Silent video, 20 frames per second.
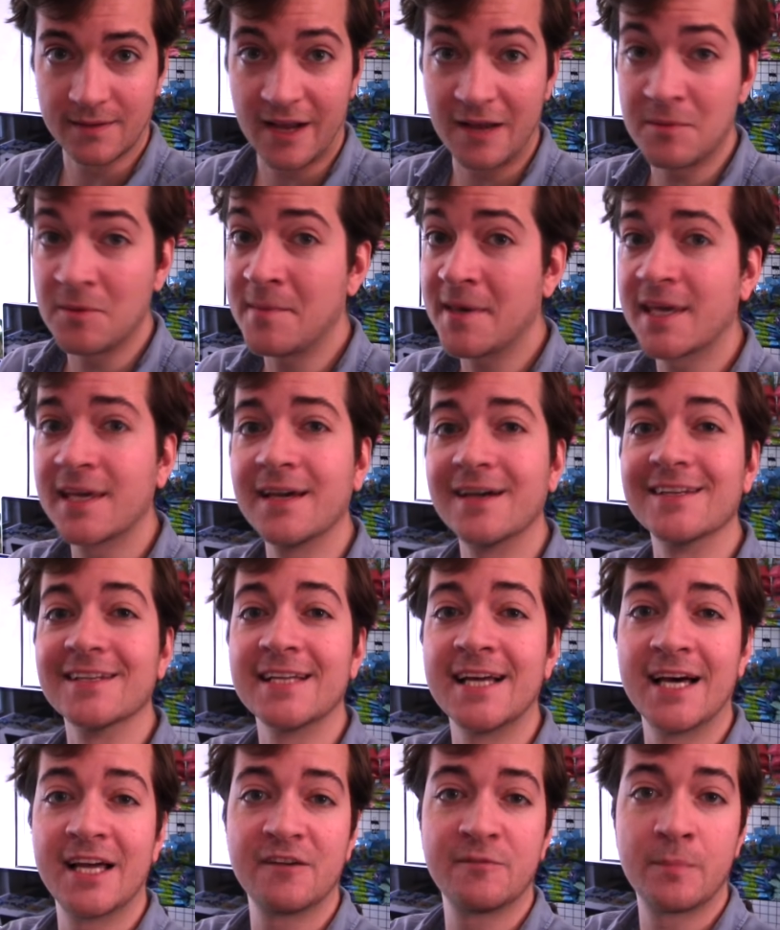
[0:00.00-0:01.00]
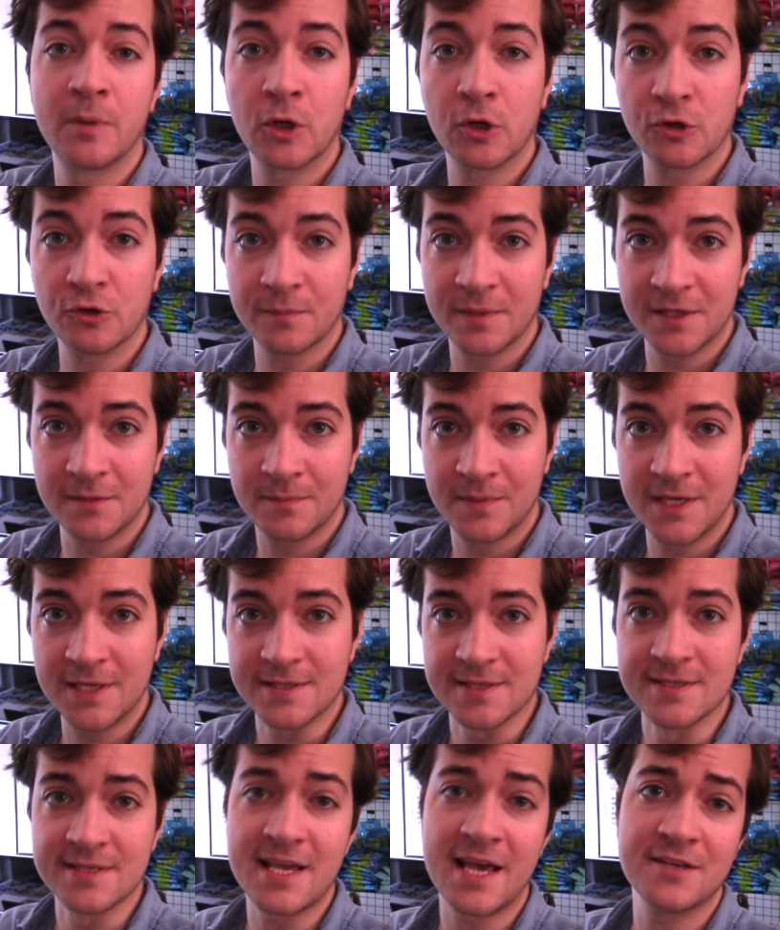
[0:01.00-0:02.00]
And I've been making a lot of perler bead
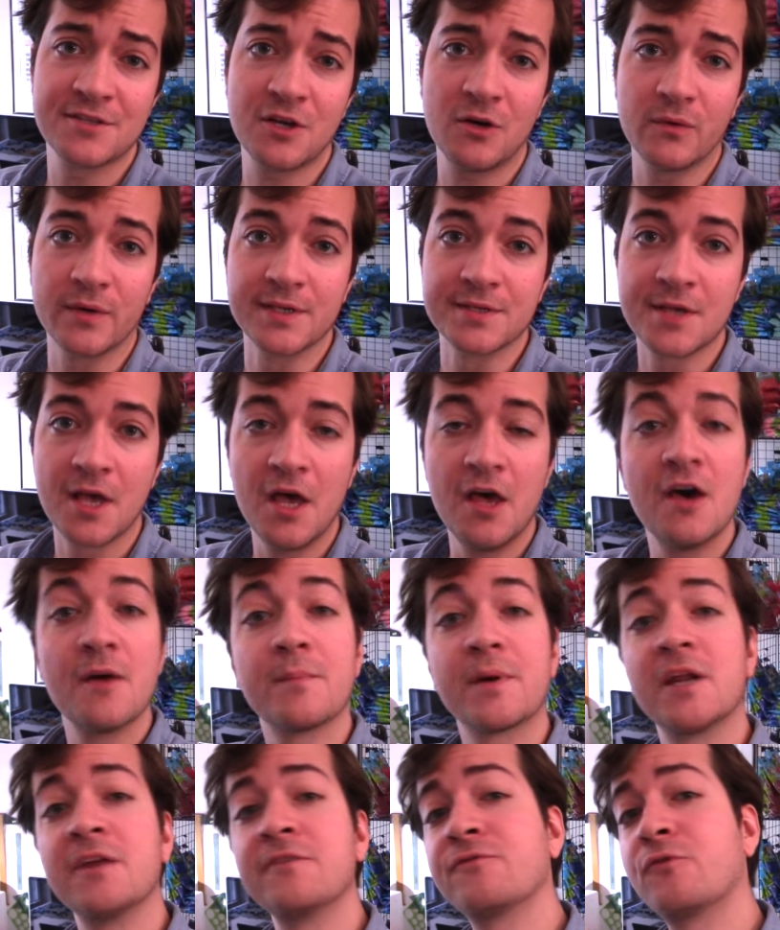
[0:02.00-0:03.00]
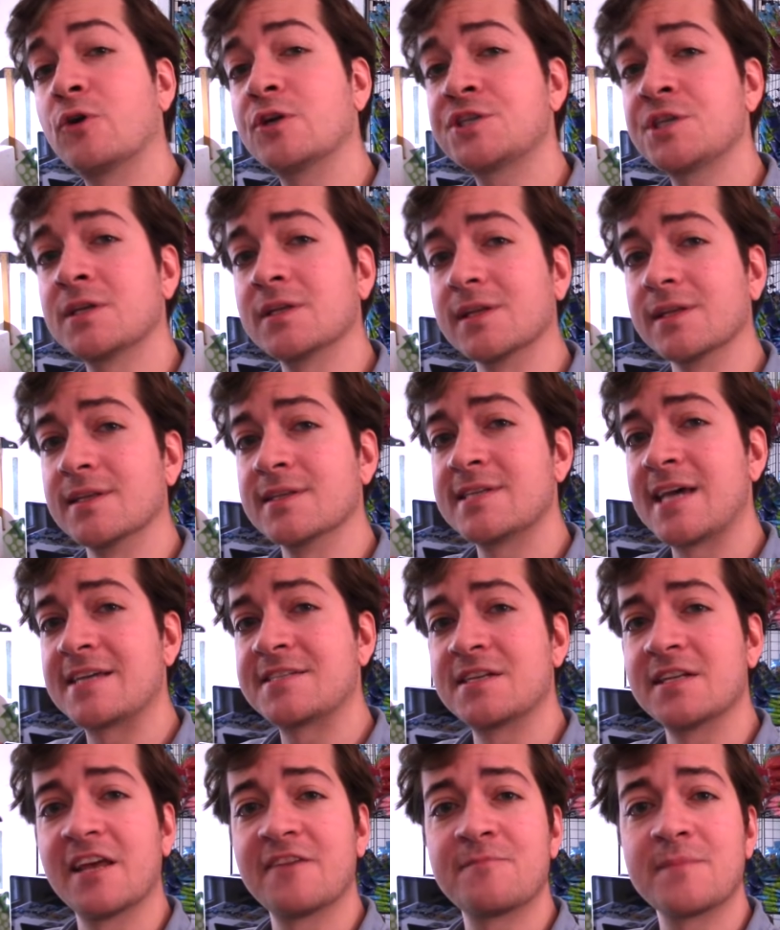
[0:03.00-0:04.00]
pieces, as always, but unfortunately this
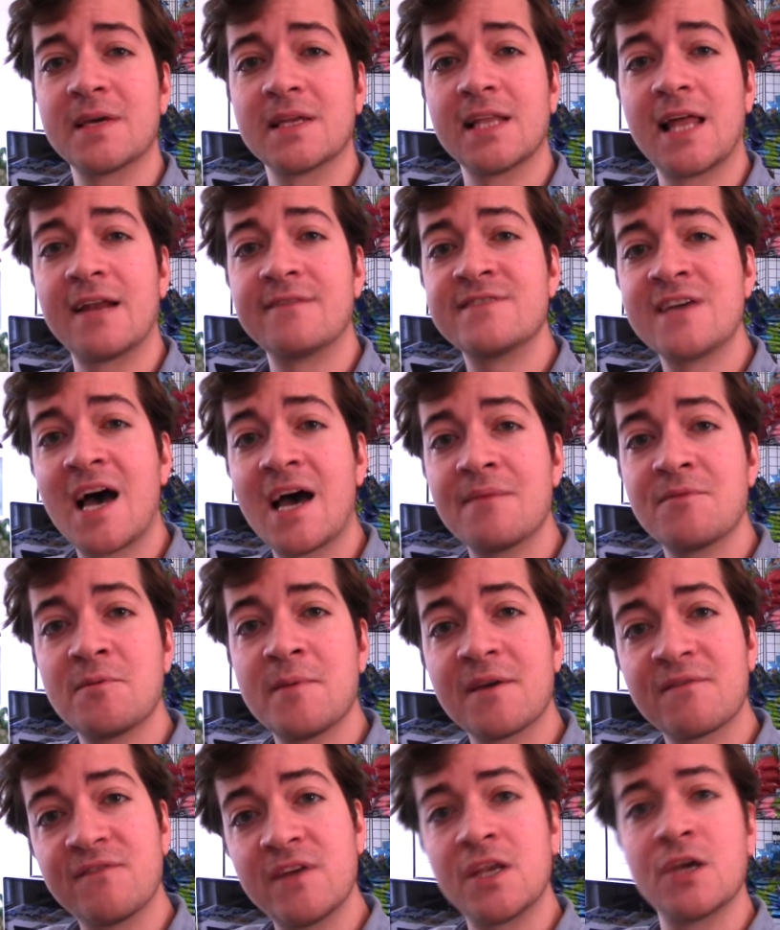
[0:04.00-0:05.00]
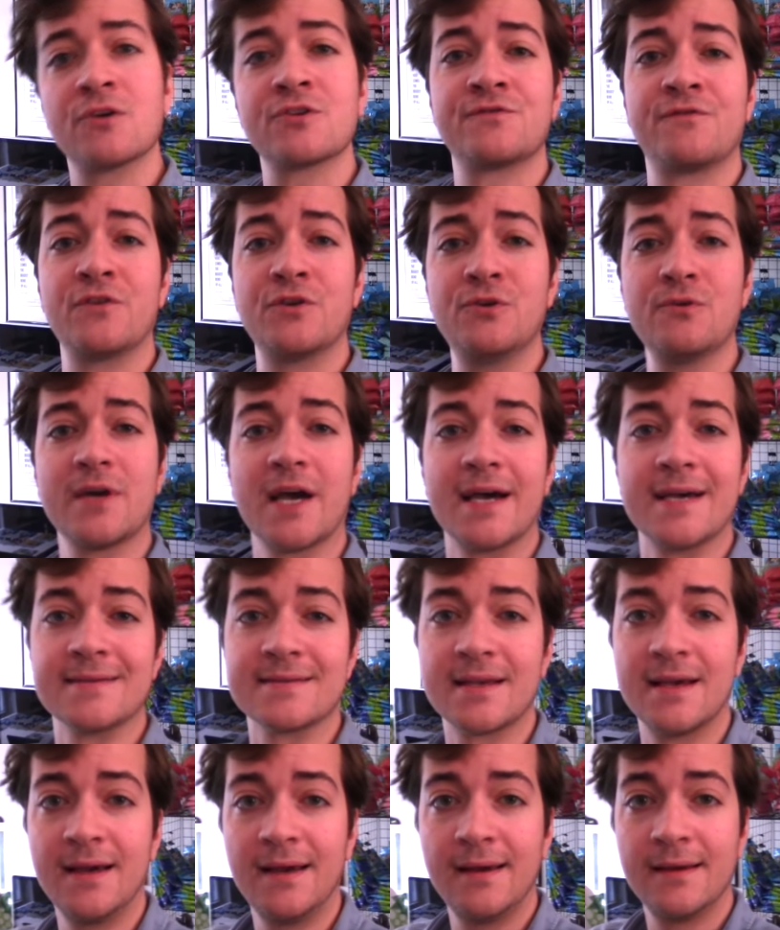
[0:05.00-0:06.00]
hasn't left me a lot of time to make videos for you
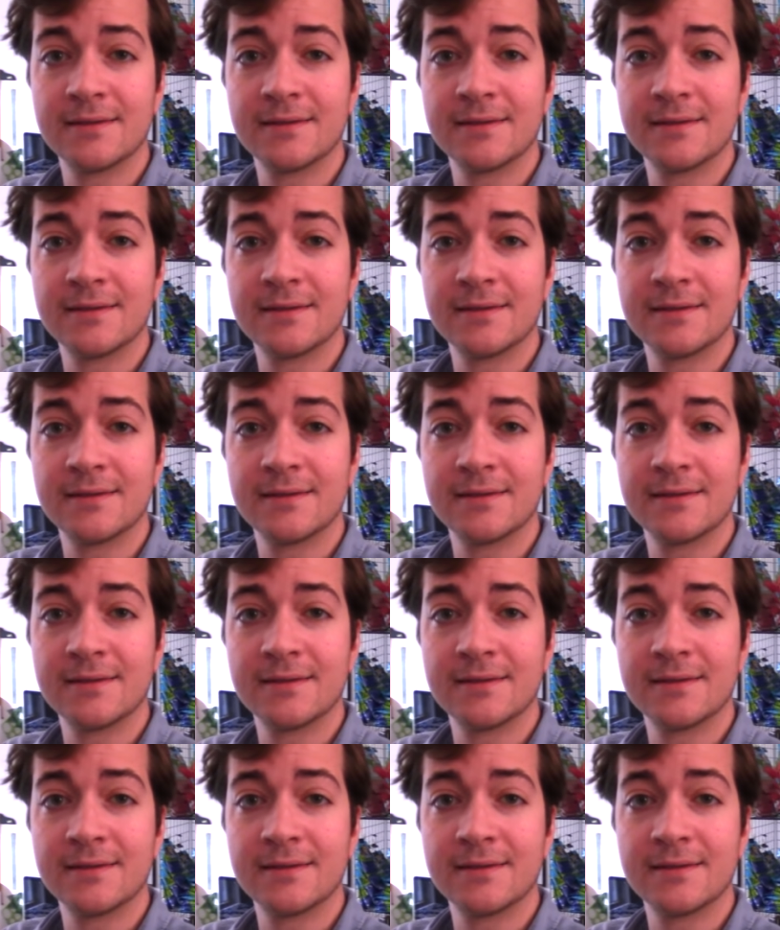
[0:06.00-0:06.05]
guys.